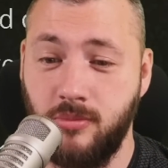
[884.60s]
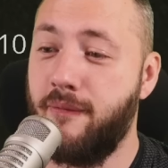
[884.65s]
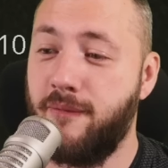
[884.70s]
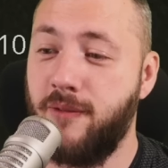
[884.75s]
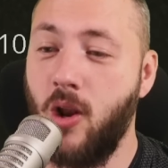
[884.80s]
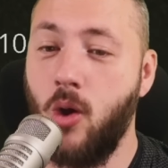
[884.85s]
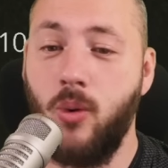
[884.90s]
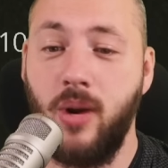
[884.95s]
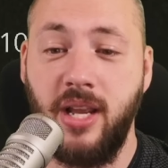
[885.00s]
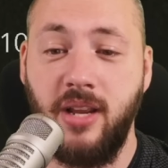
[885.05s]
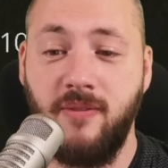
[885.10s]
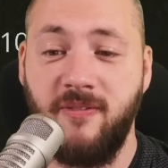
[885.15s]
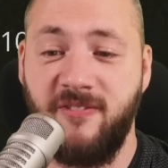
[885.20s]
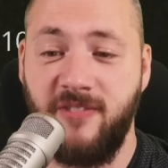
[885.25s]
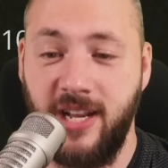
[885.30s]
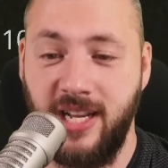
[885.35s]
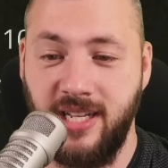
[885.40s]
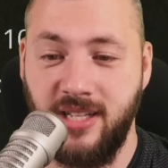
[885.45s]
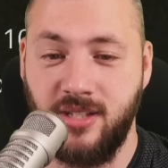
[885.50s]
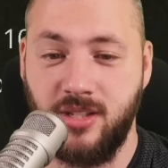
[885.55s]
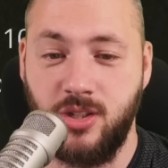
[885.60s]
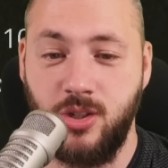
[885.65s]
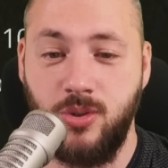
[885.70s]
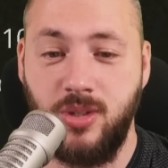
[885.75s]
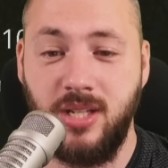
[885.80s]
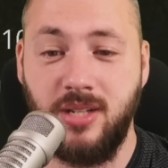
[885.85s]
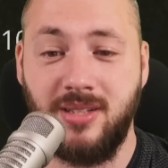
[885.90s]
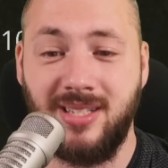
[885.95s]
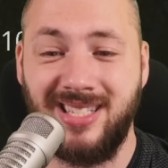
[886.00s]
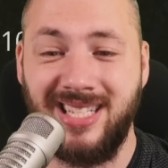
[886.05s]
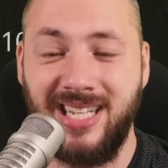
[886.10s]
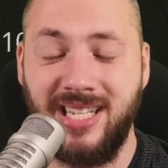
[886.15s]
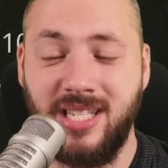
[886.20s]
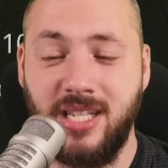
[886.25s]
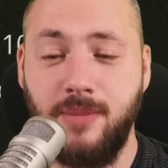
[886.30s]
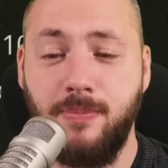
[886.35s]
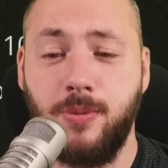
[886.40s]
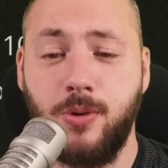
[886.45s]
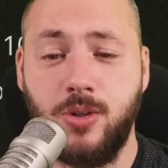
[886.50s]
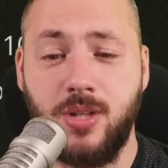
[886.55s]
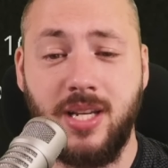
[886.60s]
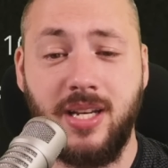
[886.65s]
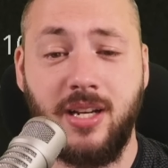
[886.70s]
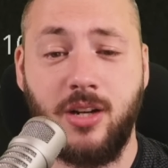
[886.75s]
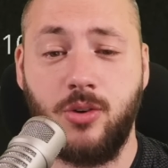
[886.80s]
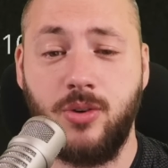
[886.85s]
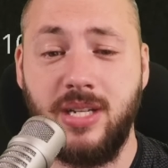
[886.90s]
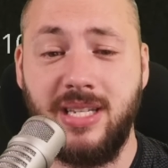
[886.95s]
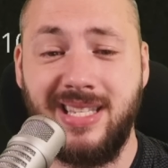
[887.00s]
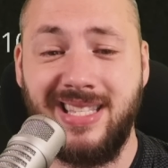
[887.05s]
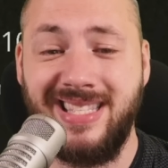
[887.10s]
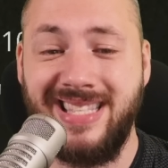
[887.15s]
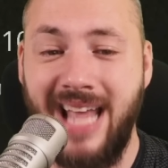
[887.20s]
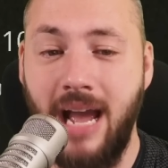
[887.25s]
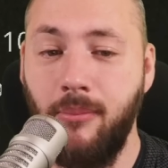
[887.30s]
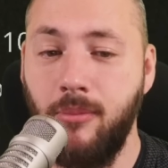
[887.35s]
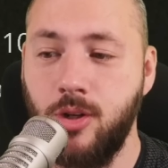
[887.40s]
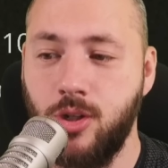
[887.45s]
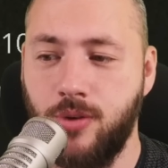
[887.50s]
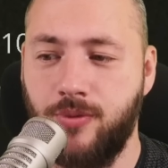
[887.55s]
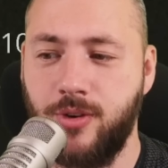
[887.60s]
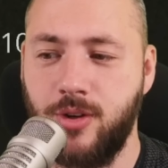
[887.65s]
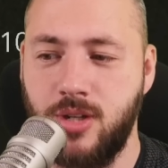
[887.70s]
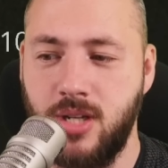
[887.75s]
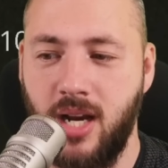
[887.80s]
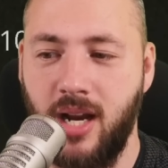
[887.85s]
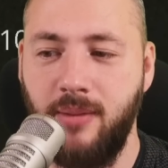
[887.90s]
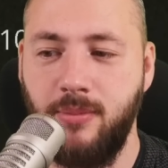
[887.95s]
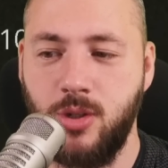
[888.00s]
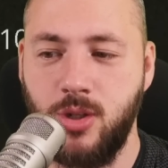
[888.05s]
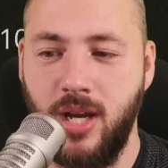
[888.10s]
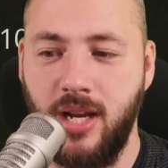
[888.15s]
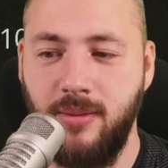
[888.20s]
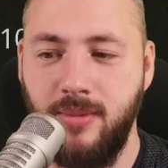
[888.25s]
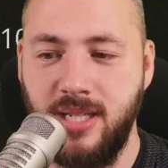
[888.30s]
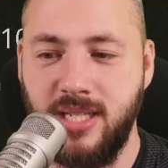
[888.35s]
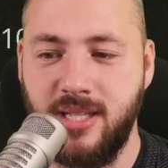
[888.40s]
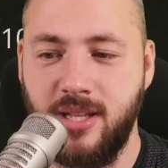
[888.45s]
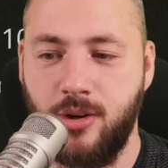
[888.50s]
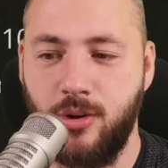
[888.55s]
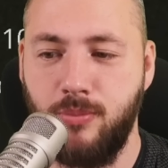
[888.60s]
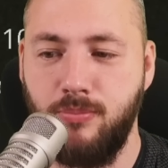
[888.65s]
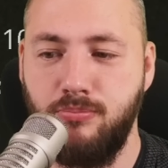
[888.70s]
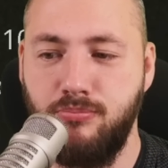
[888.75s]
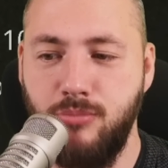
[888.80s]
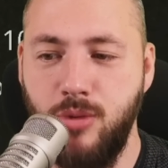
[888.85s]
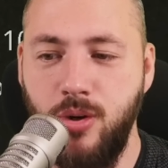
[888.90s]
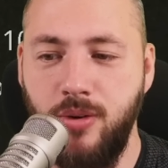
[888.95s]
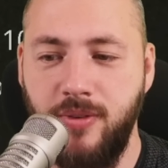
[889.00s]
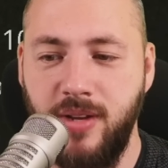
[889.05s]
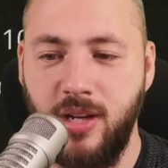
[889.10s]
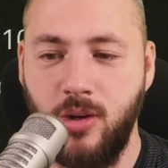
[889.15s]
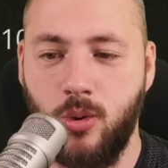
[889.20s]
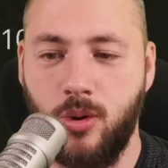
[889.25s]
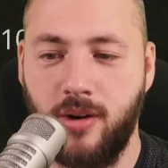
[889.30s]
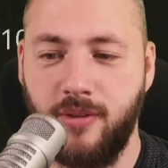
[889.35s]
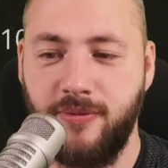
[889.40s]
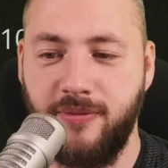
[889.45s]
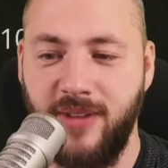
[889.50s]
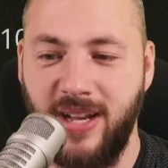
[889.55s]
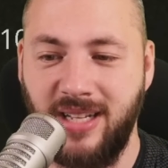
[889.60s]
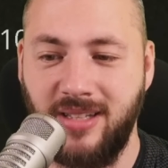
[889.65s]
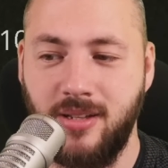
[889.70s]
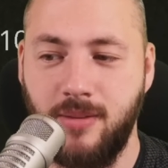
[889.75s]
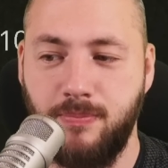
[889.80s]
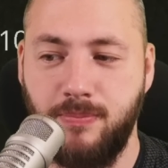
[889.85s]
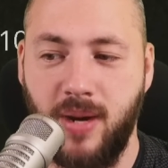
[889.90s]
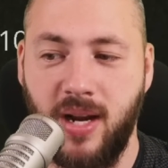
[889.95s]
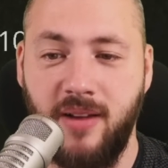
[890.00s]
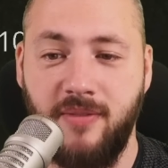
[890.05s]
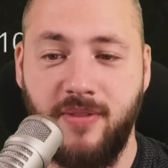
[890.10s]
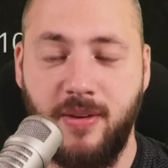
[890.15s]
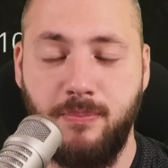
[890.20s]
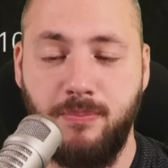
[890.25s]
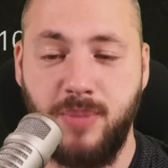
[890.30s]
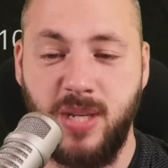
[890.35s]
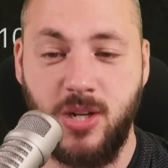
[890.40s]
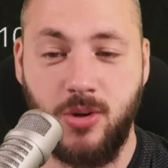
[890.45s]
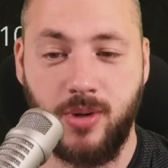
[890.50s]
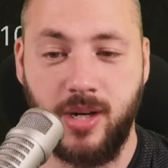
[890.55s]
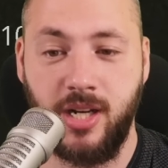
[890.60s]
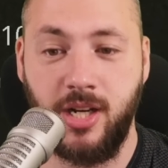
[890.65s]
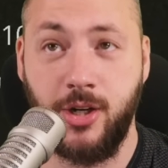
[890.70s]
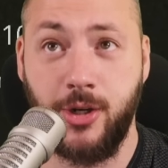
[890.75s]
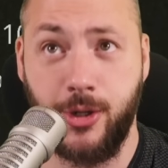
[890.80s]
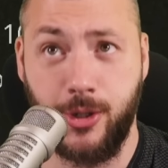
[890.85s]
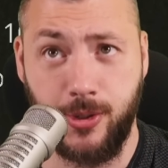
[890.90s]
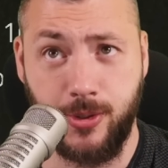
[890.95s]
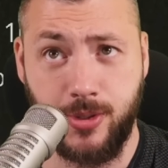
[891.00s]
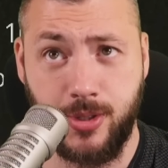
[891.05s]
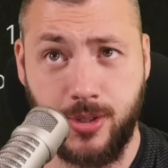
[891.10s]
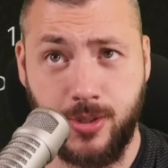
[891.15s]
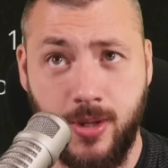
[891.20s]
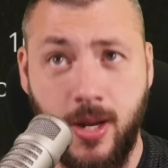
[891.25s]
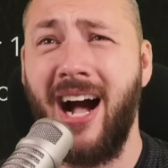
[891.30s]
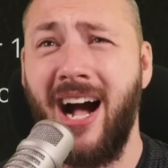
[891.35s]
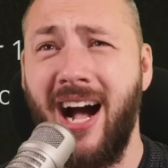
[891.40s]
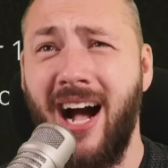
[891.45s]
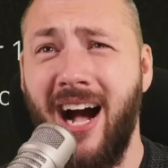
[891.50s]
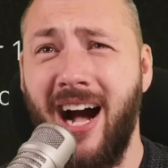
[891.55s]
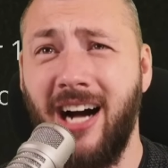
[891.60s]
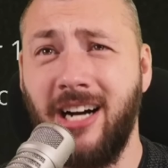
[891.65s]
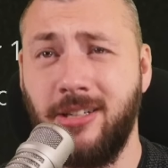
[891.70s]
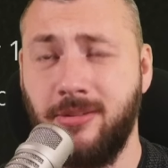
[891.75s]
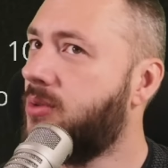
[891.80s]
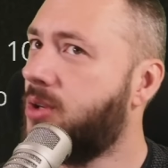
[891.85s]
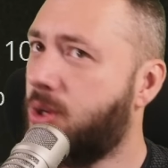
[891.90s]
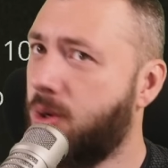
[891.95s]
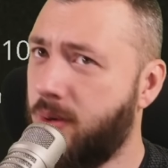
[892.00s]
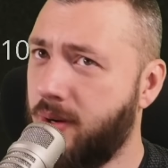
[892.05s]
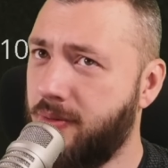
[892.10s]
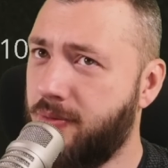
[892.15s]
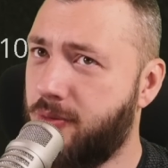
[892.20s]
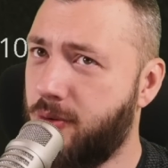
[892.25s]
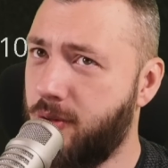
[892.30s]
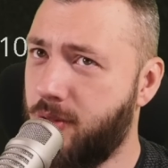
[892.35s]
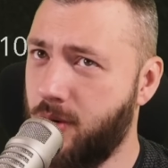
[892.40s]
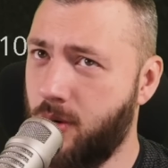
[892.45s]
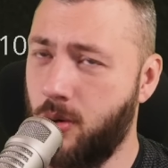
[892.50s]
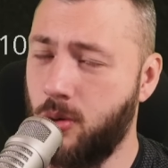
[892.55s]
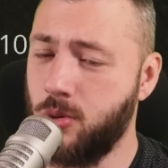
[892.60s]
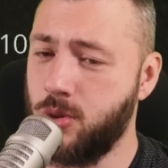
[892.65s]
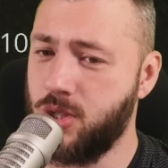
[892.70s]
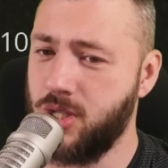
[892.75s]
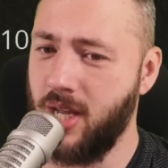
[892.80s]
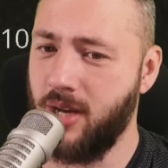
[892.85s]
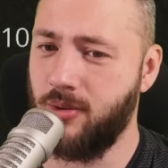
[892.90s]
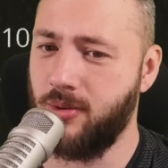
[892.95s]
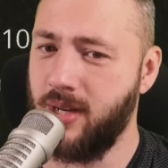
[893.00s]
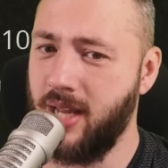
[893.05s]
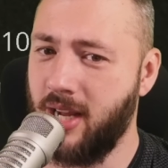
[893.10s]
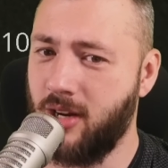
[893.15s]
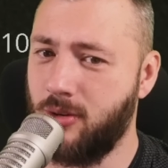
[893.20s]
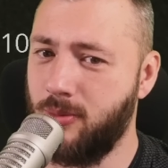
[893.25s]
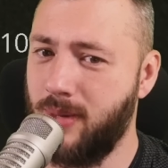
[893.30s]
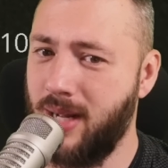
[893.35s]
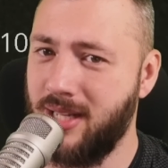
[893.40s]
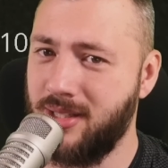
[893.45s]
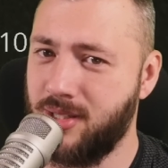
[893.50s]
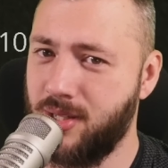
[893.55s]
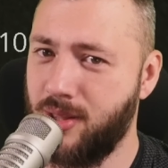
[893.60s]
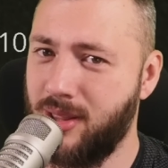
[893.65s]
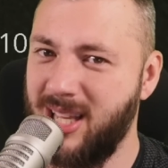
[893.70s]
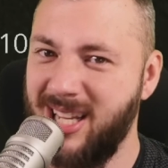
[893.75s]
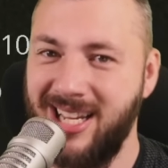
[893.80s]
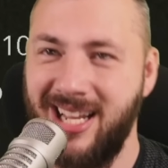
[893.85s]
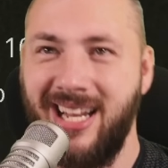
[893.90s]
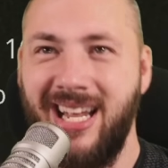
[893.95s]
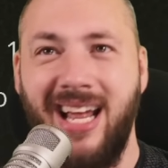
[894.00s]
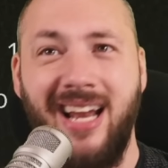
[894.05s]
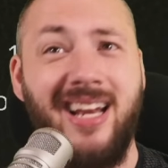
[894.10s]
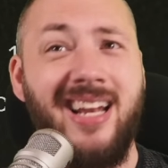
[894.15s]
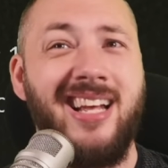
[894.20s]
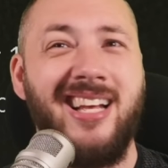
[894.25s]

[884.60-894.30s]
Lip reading: Glowing Veins. You deal 60% increased damage over time to enemies that are moving or affected by a Vampiric Curse. Going for the whole Shadow Necromancer thing again.